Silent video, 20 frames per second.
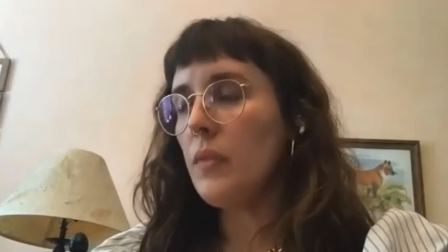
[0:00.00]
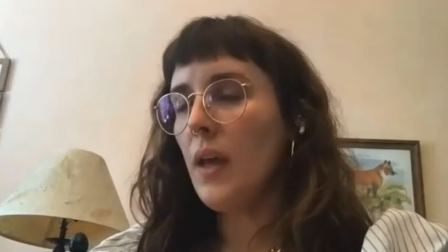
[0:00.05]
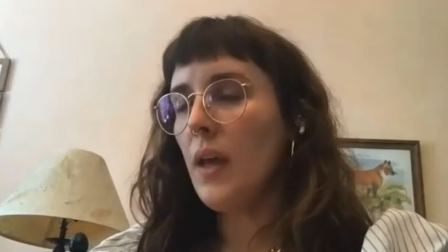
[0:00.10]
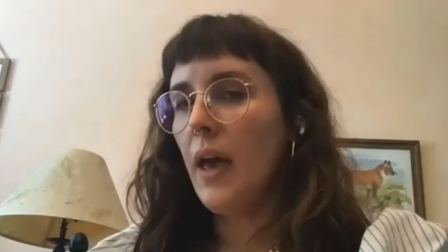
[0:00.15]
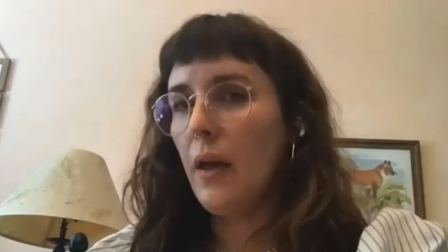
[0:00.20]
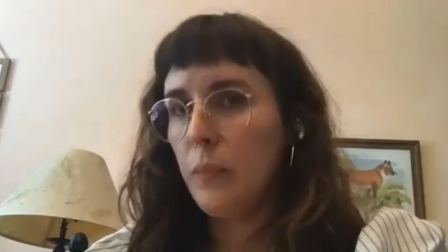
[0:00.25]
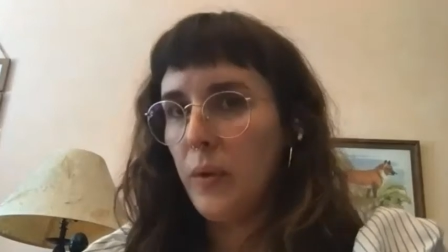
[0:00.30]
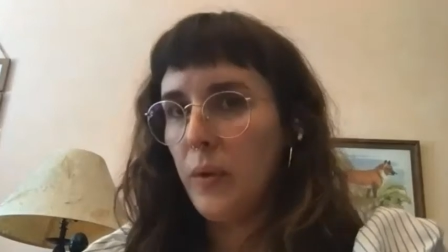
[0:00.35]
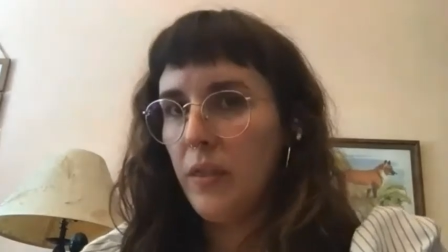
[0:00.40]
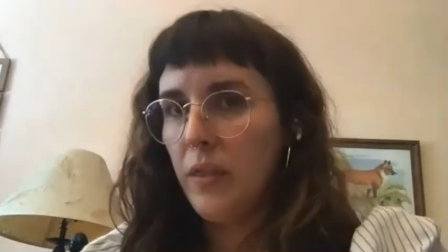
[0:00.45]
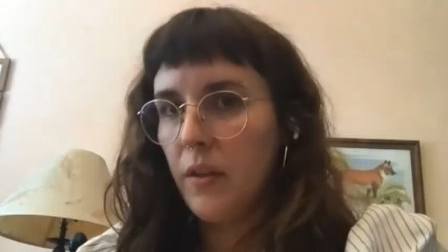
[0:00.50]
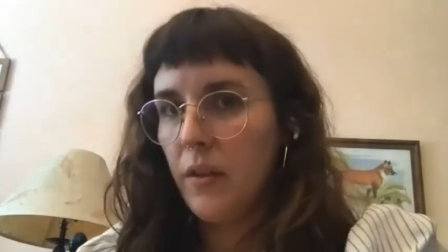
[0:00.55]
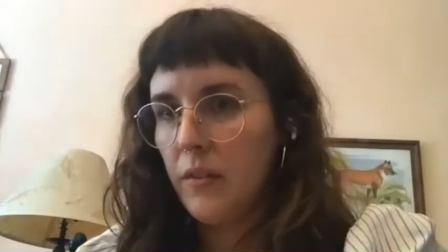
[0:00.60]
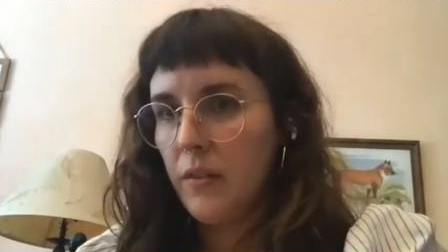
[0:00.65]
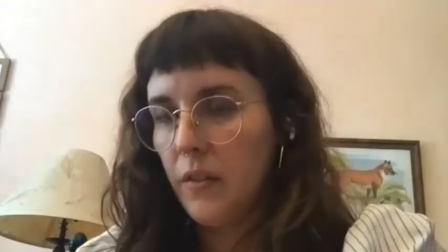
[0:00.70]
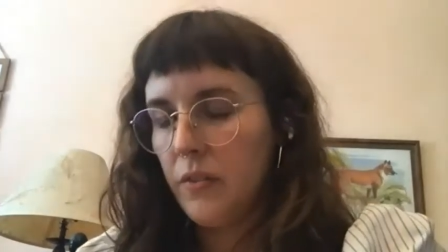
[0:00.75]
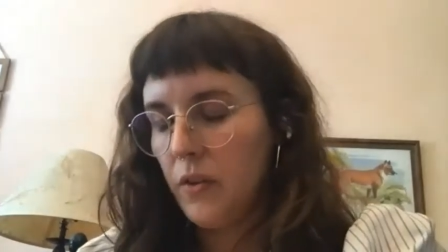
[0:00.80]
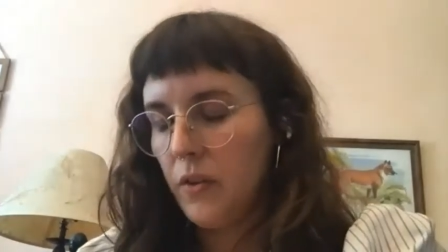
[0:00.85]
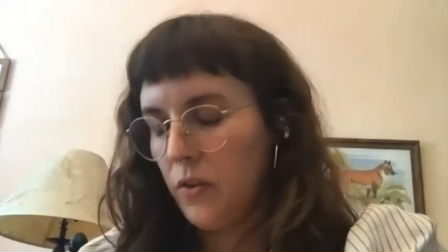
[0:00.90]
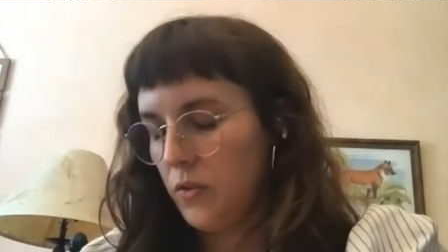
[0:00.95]
And we think
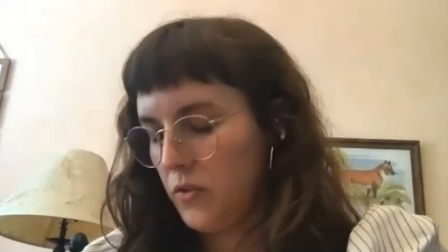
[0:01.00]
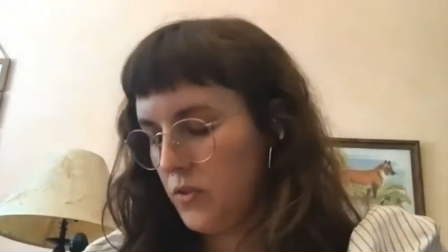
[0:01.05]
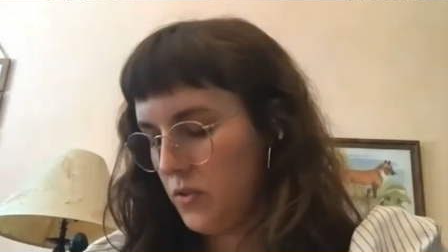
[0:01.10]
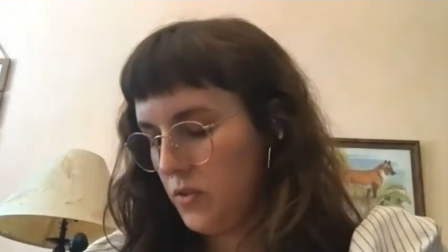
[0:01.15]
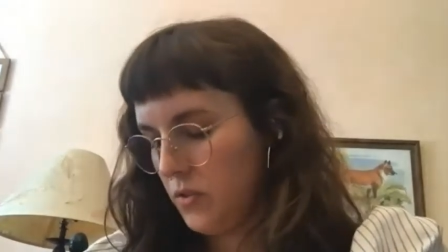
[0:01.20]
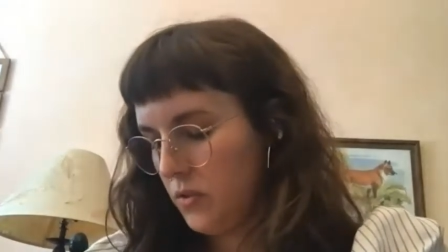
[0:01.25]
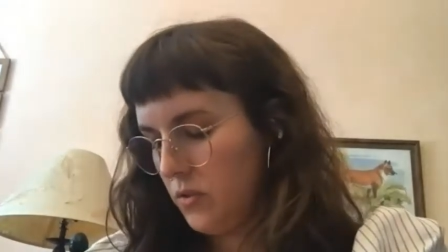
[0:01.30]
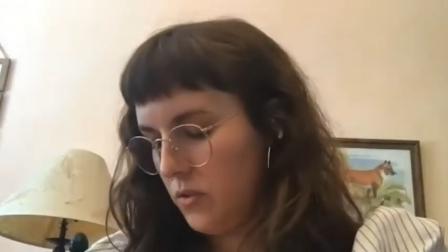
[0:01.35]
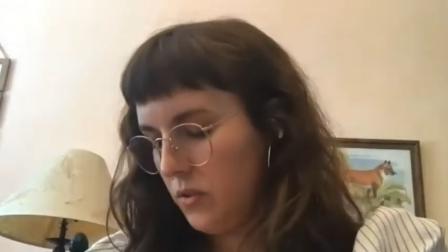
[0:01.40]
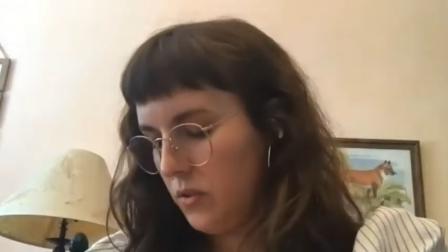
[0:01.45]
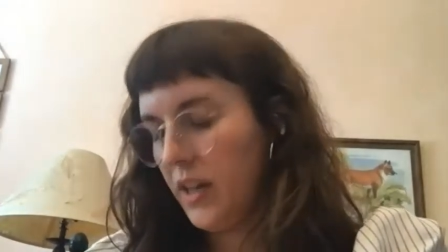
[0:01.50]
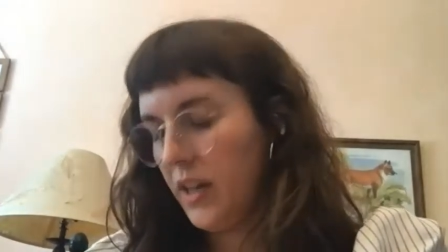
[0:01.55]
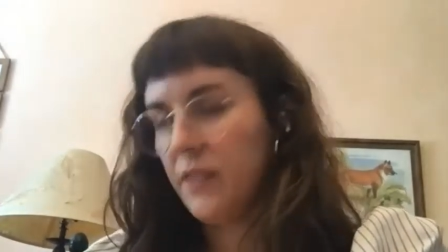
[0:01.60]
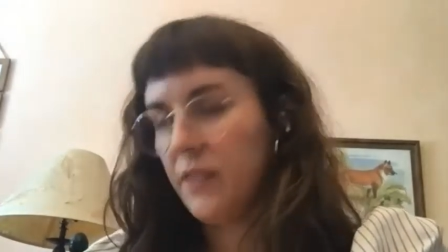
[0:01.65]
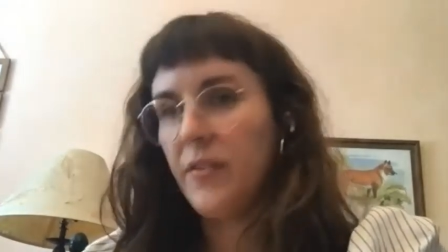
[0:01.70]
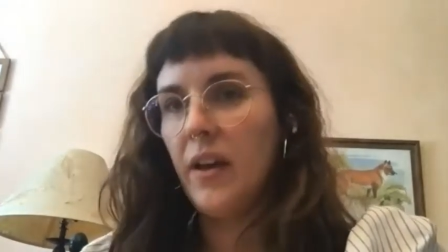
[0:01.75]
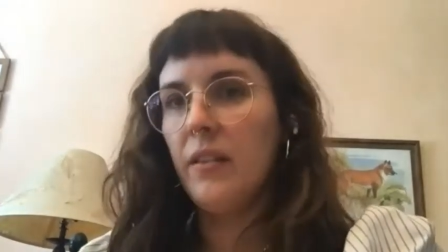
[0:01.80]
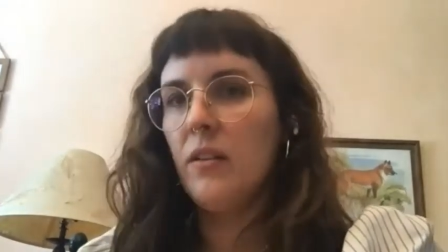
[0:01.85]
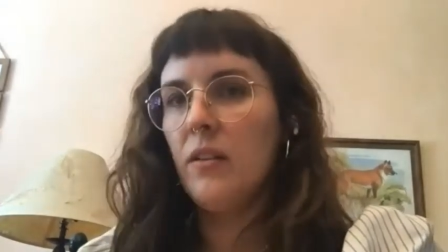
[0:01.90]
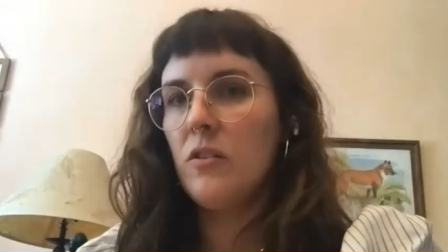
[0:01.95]
that there's kind of
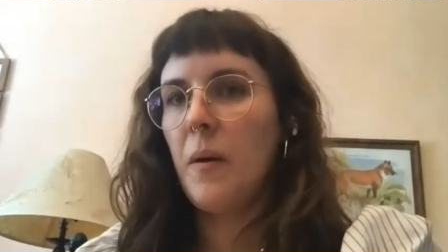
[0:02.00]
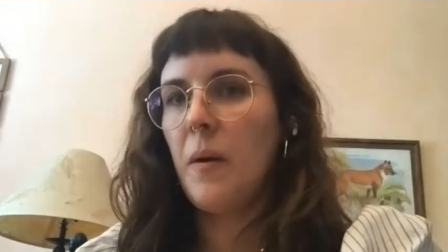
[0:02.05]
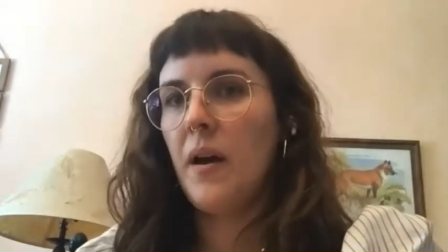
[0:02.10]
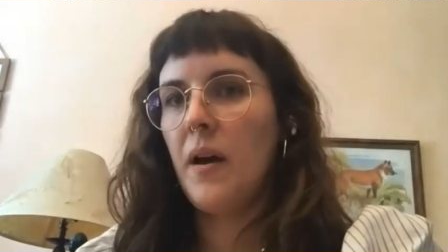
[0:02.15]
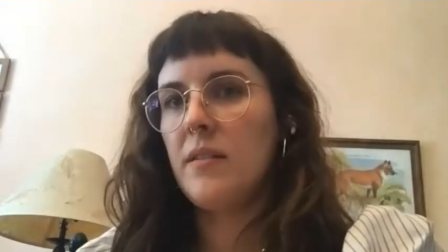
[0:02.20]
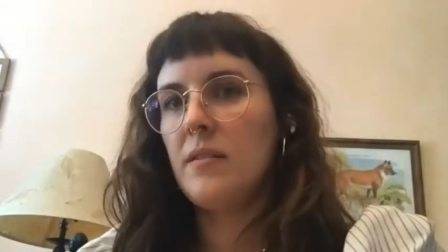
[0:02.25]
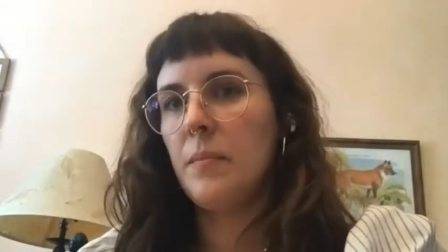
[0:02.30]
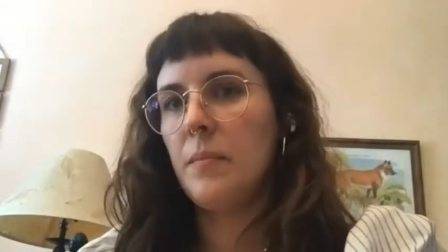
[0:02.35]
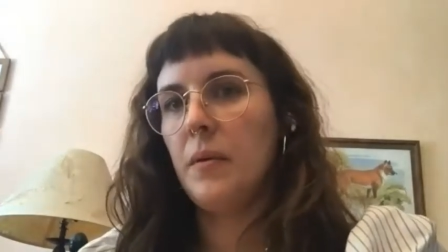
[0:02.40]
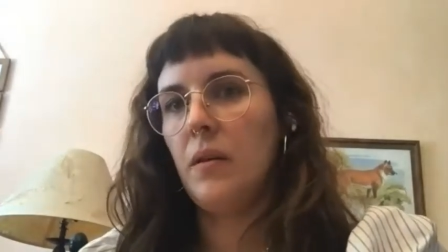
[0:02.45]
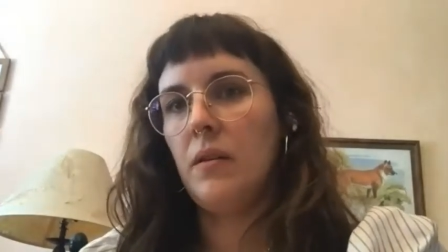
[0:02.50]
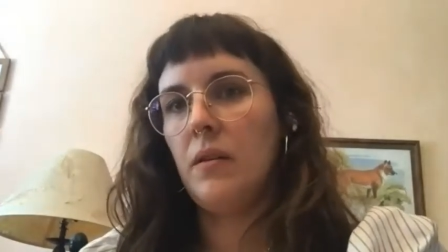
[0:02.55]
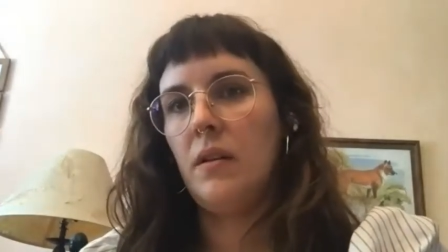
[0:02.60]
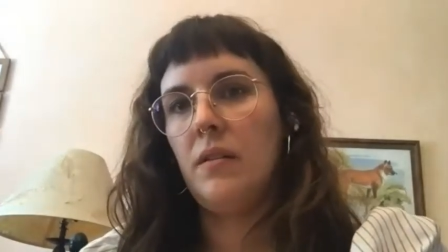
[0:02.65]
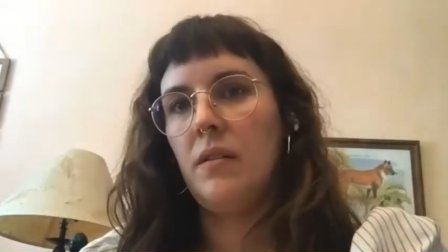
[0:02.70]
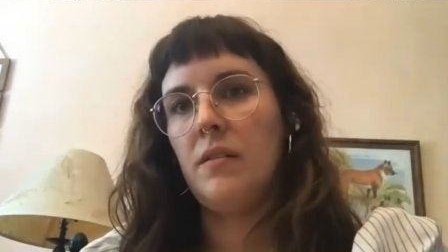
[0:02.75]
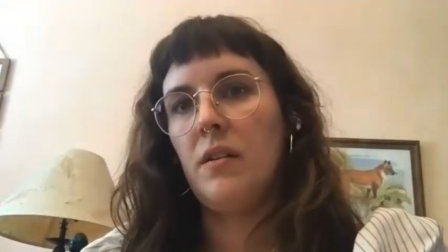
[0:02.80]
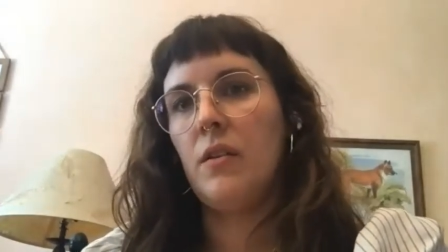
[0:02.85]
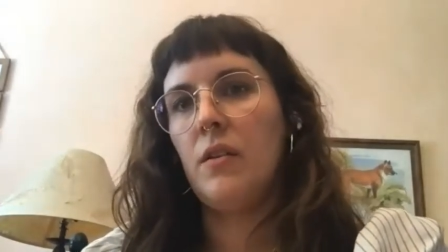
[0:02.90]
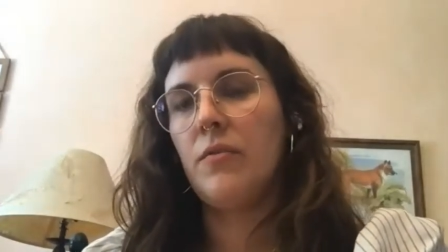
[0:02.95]
endless
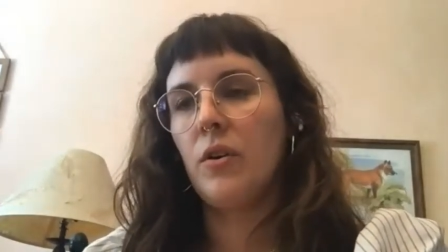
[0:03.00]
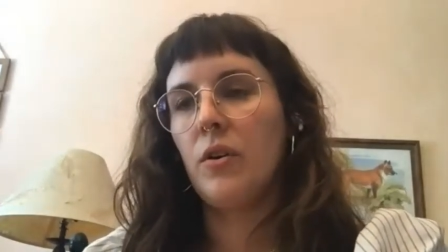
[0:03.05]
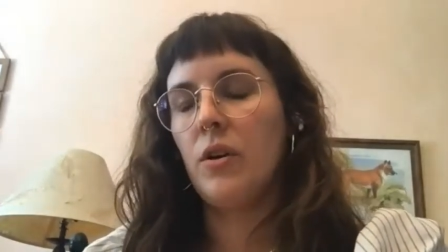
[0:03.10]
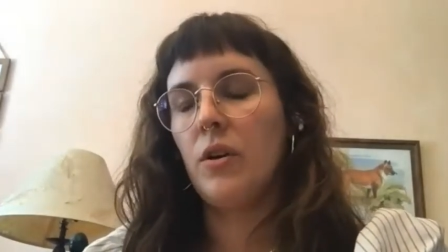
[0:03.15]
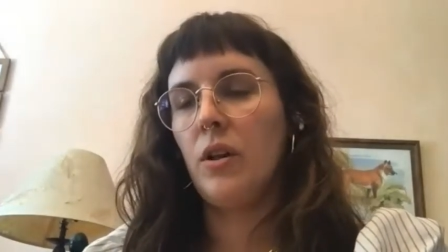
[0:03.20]
possibilities there for